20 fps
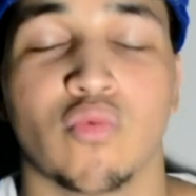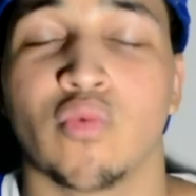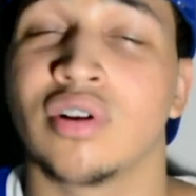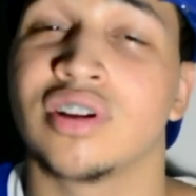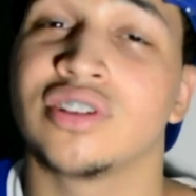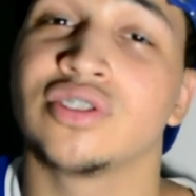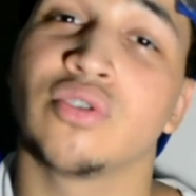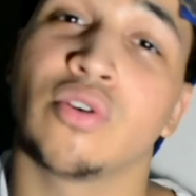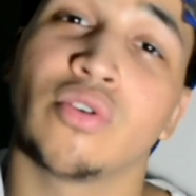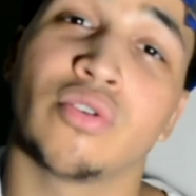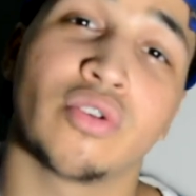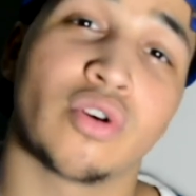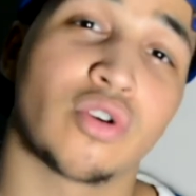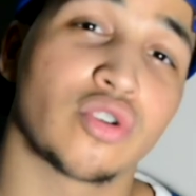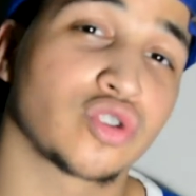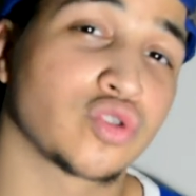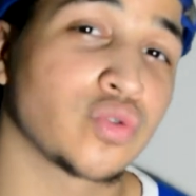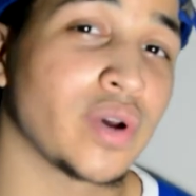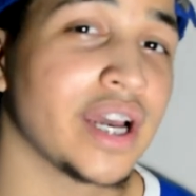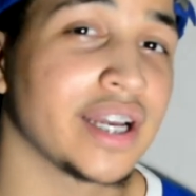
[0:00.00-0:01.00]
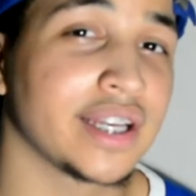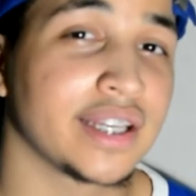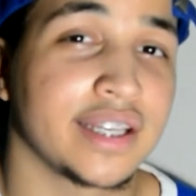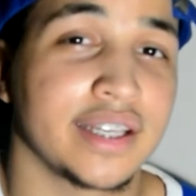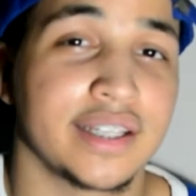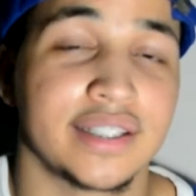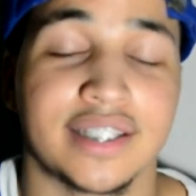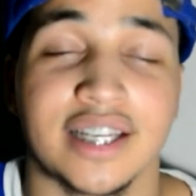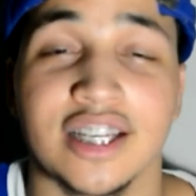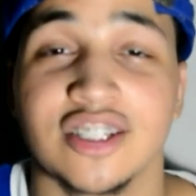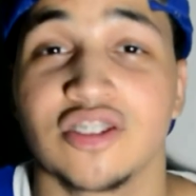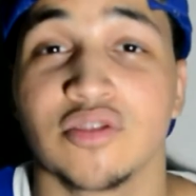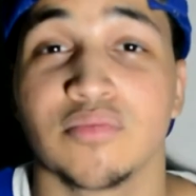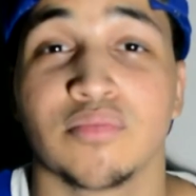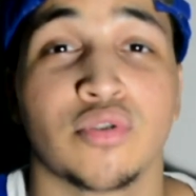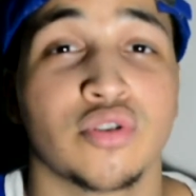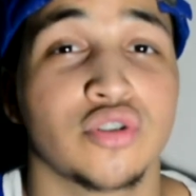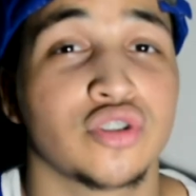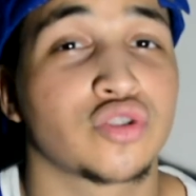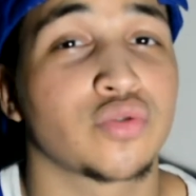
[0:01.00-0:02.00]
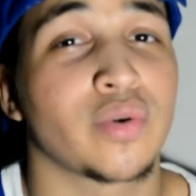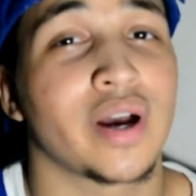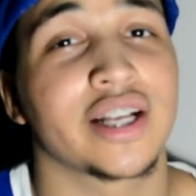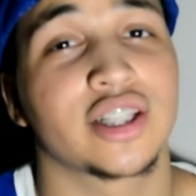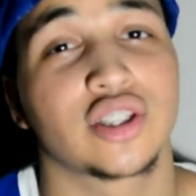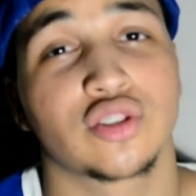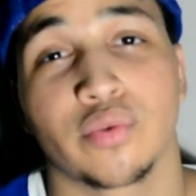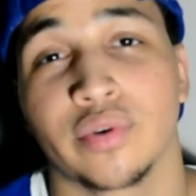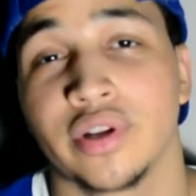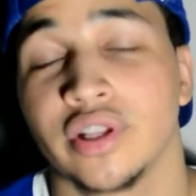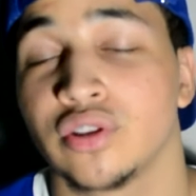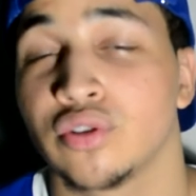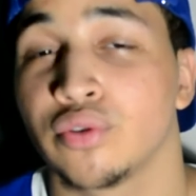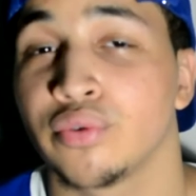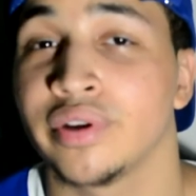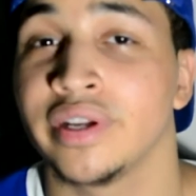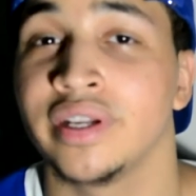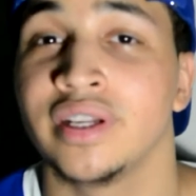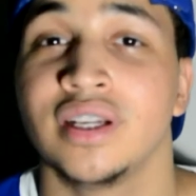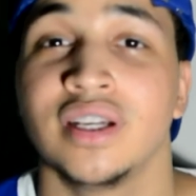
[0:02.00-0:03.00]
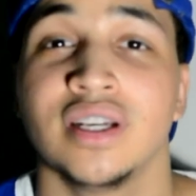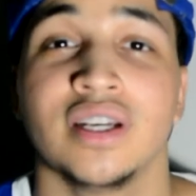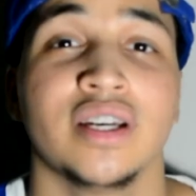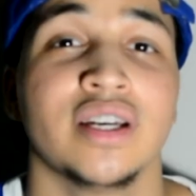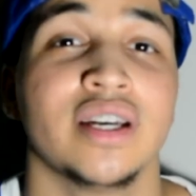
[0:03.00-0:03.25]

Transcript: What is going on, Swag Kids? It's your boy Swag23,